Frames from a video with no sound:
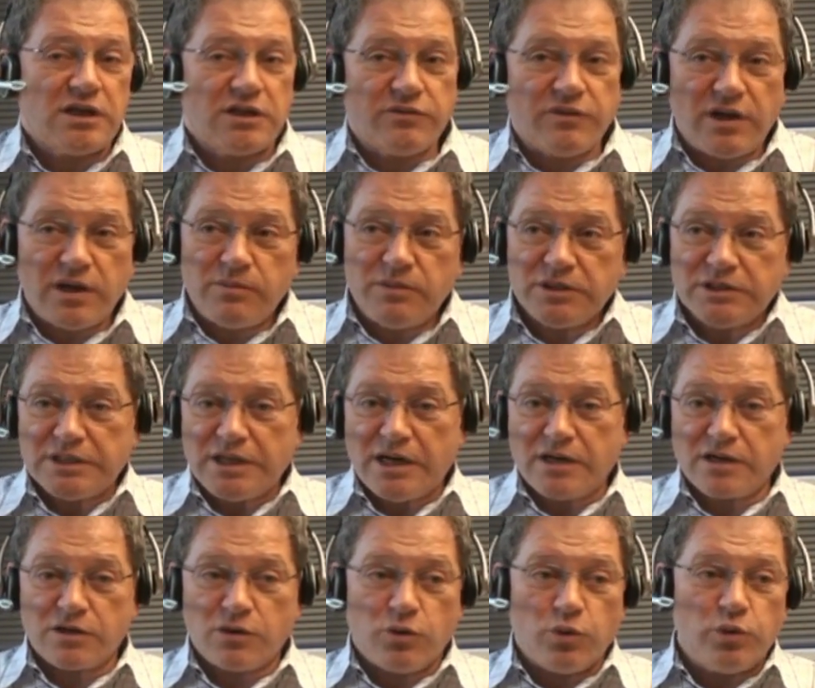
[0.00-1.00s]
Requirements
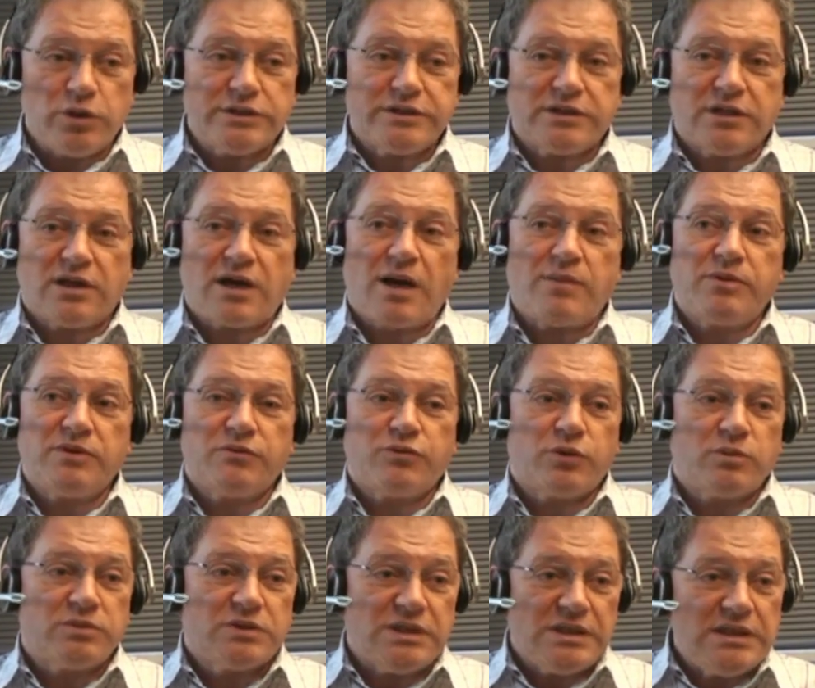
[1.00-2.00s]
are also coming
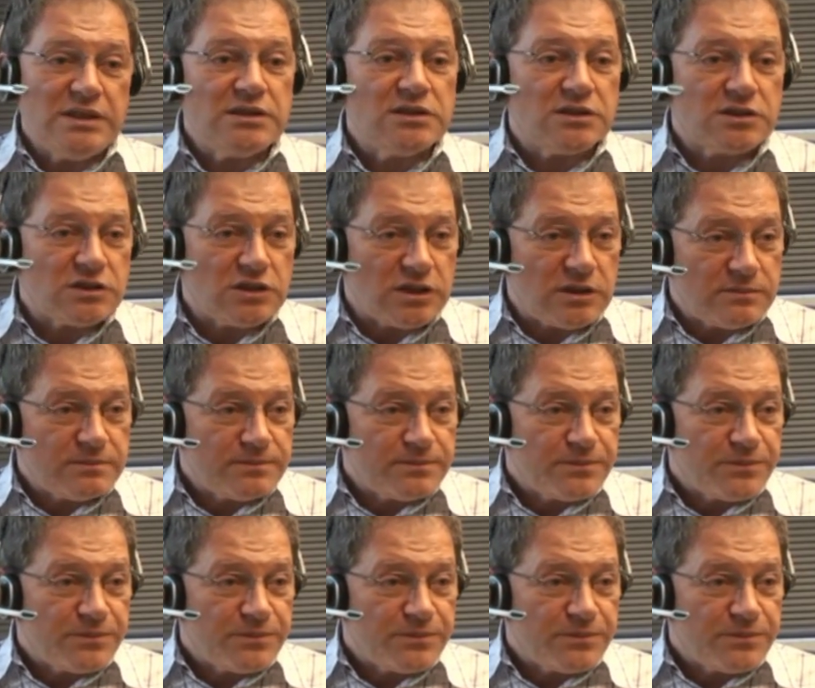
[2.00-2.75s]
from the industry.